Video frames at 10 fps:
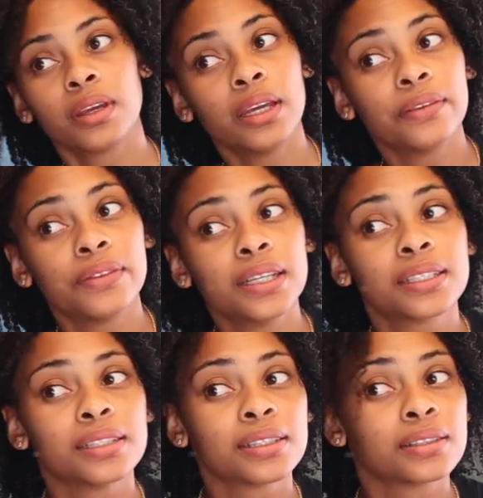if
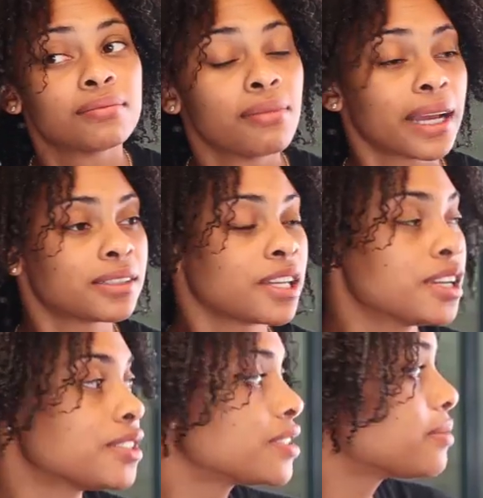this is like
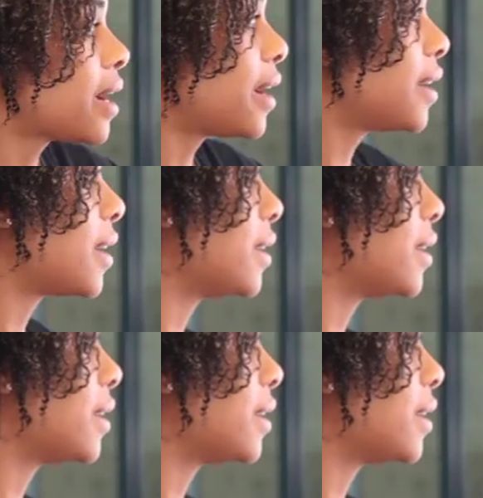changing my hair